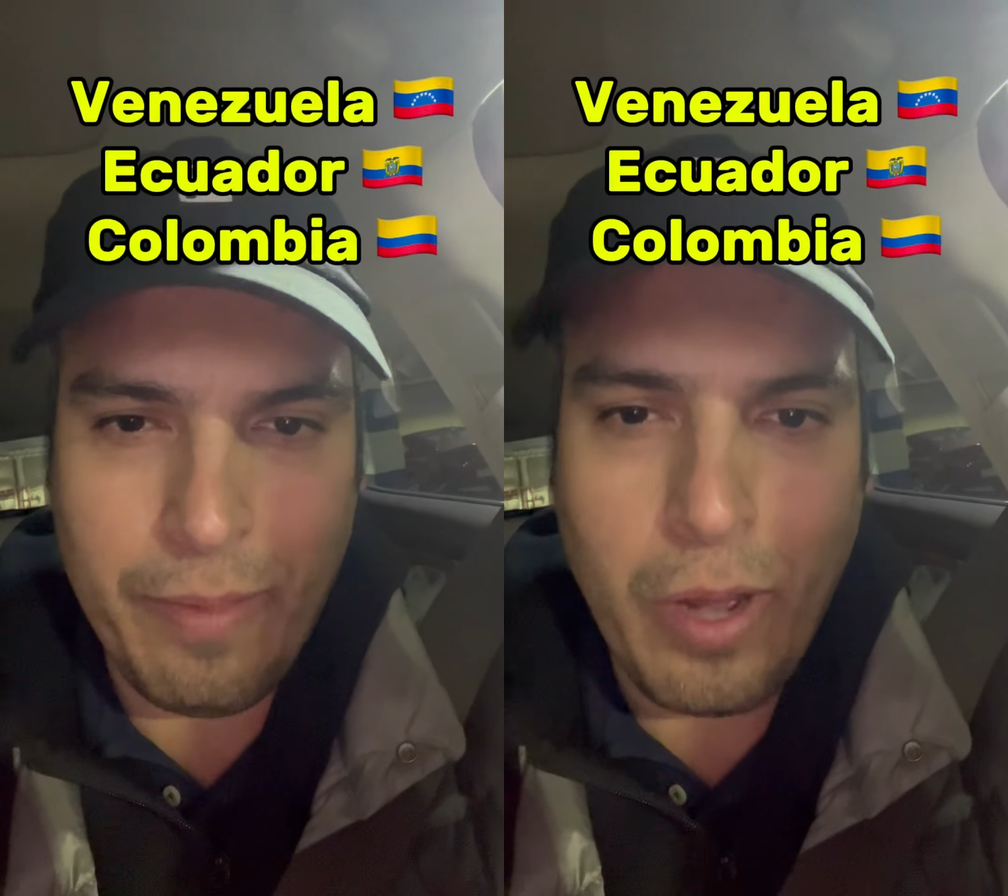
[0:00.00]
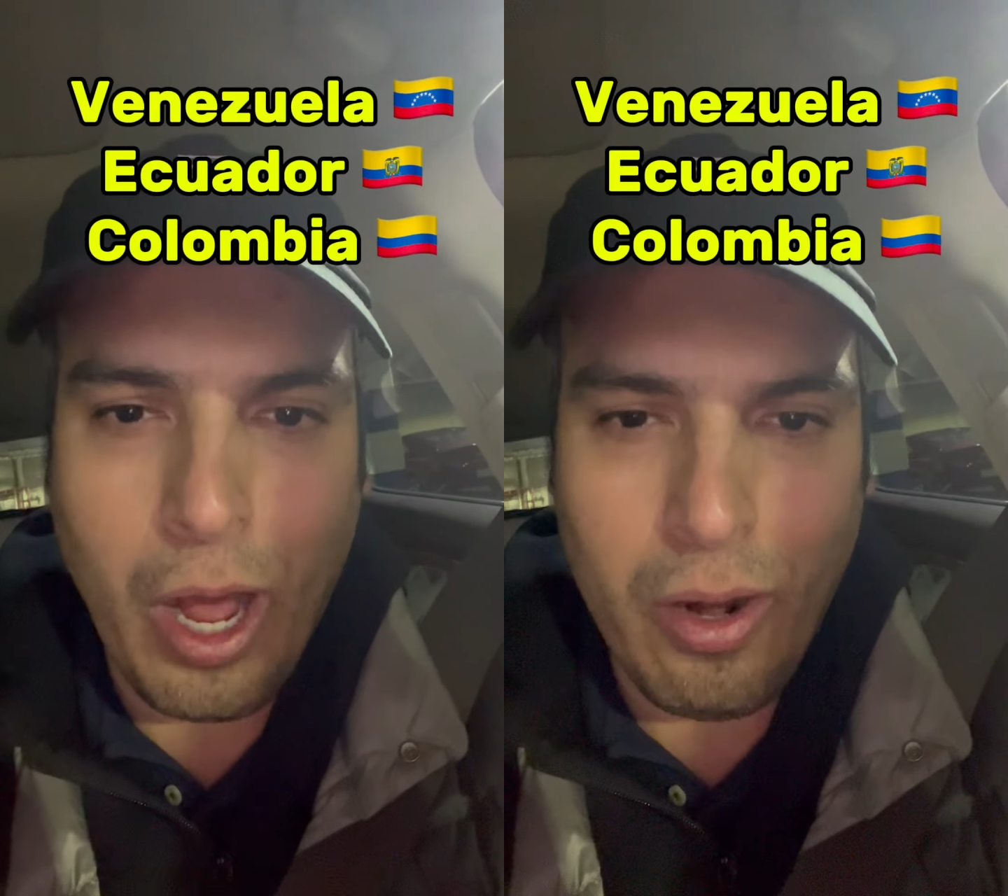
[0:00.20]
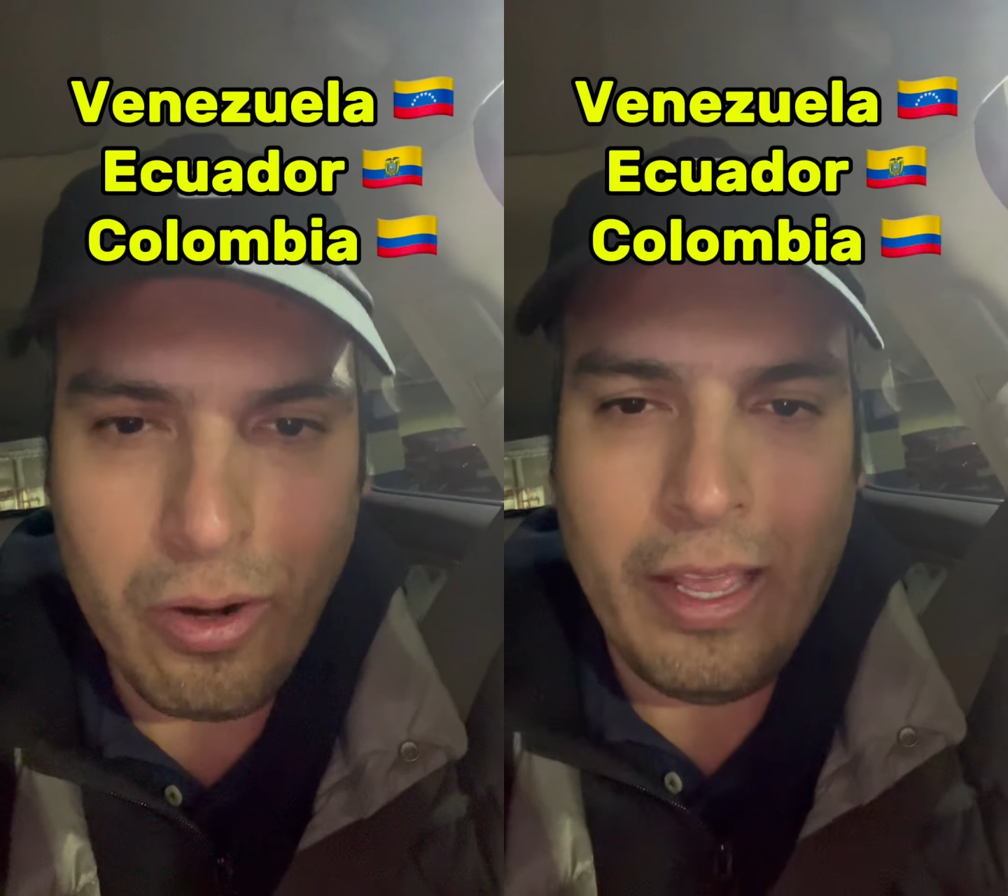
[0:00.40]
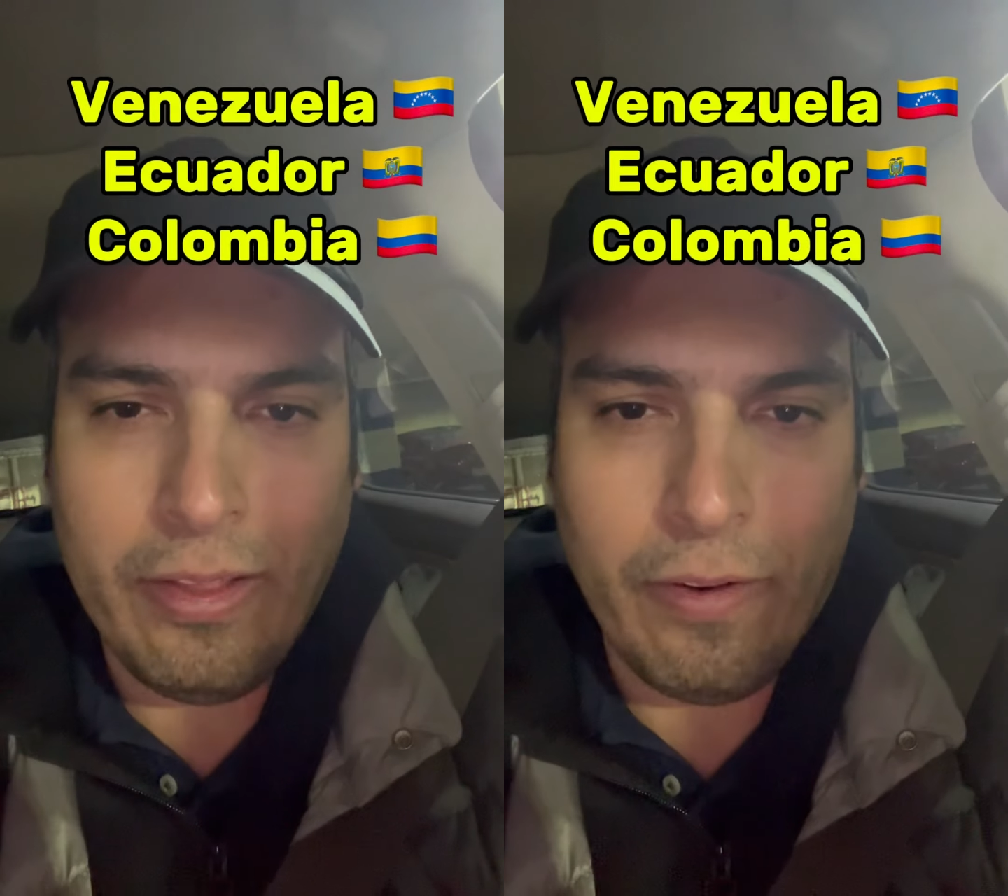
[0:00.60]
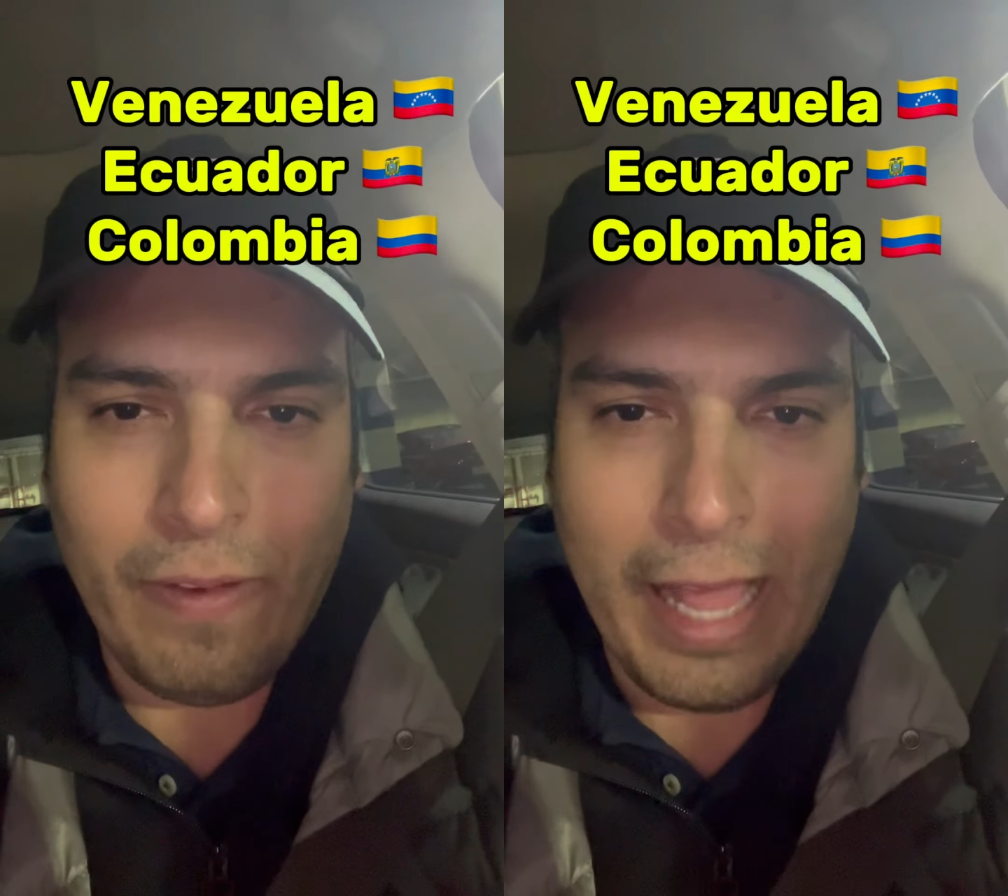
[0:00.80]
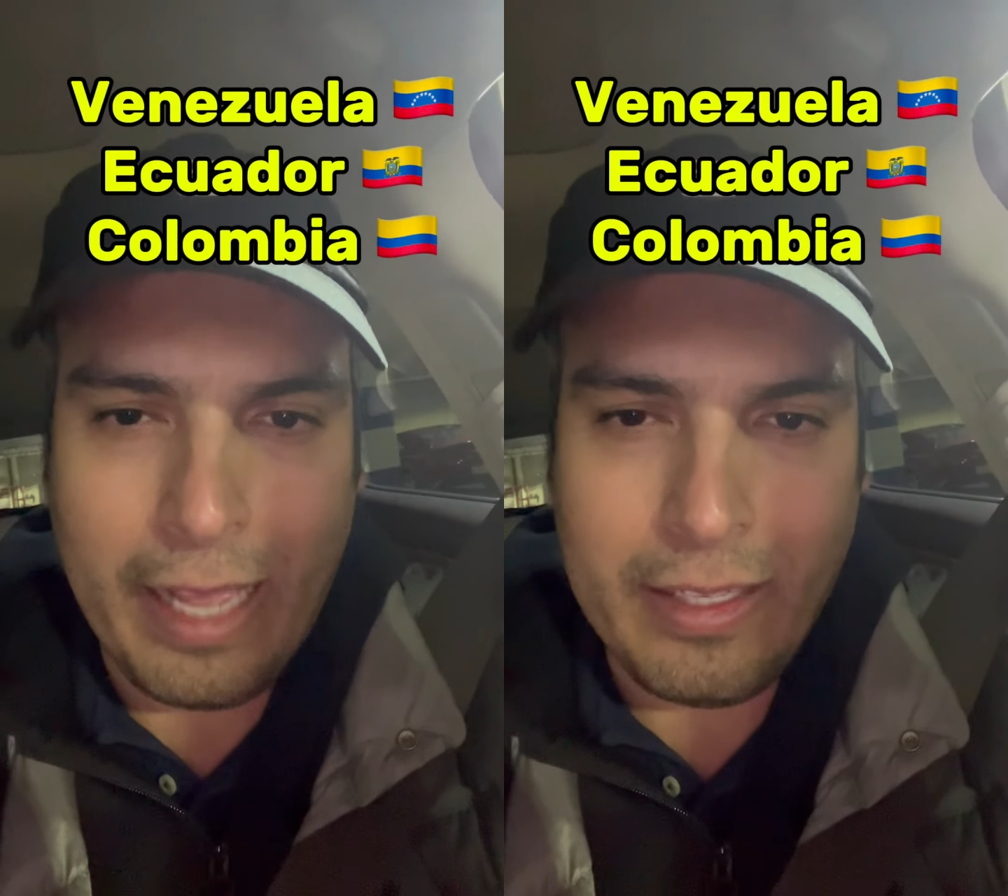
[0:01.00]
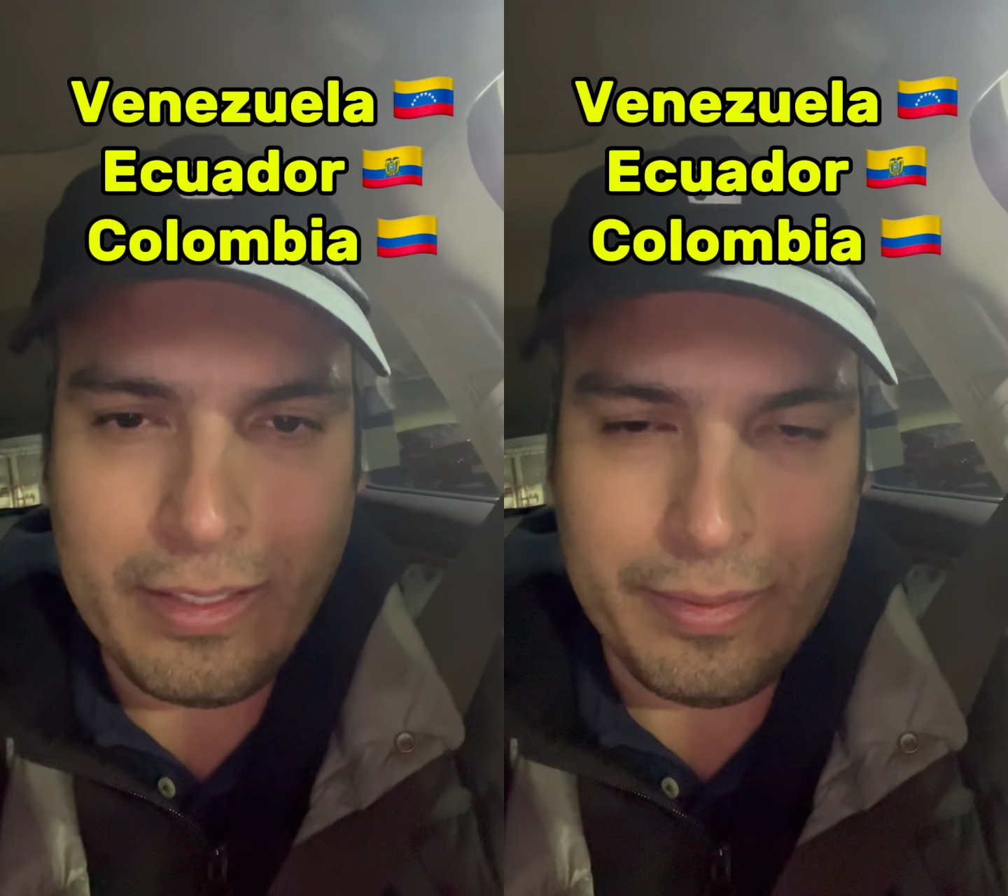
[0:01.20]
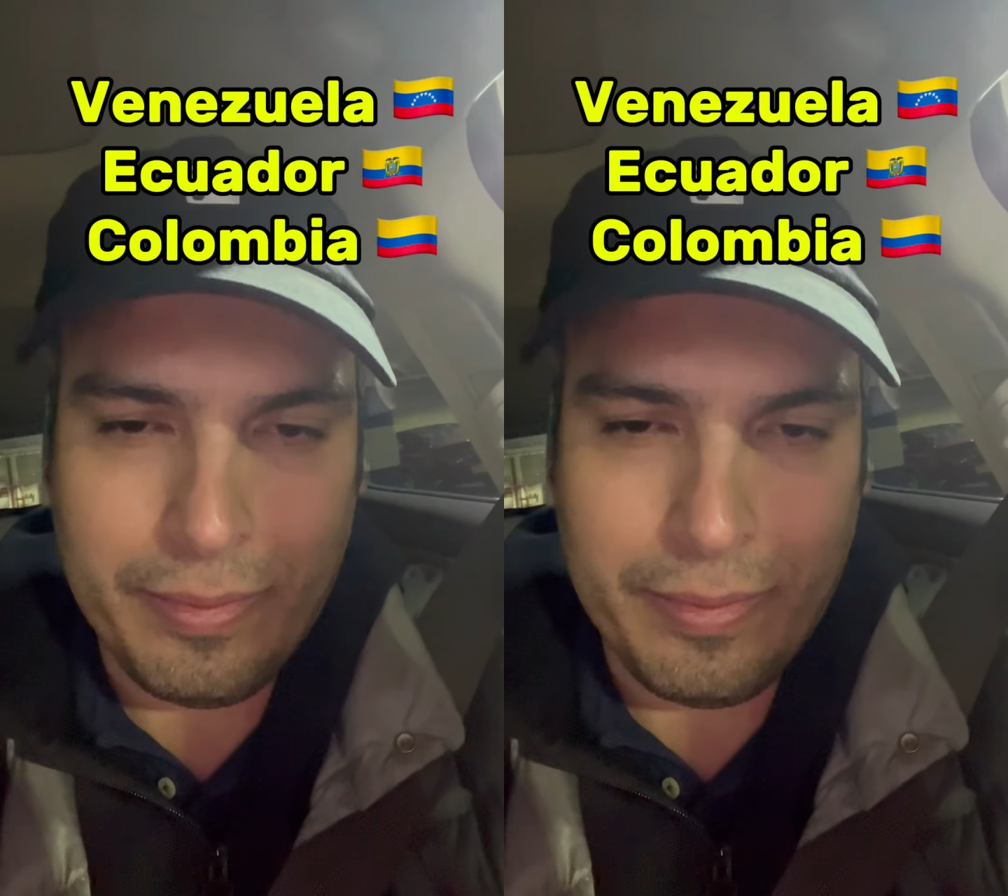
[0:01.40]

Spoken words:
color in their flags.